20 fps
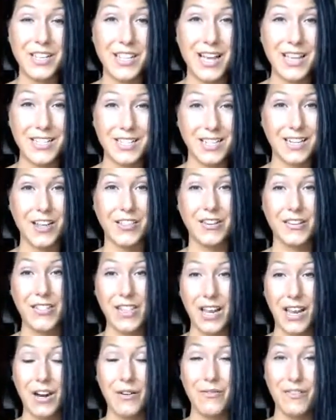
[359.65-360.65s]
And that's another
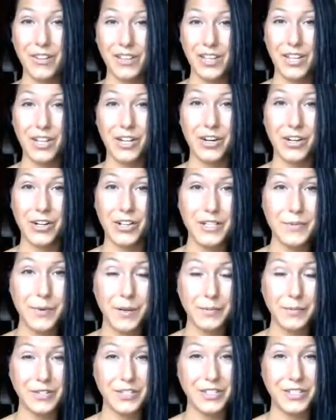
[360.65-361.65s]
thing I really encourage
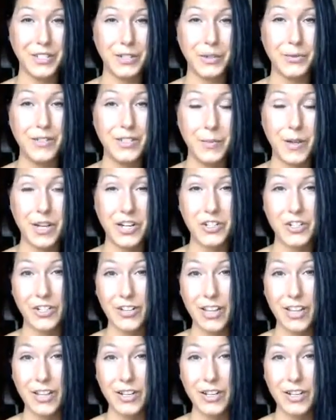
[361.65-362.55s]
people to do, is make sure that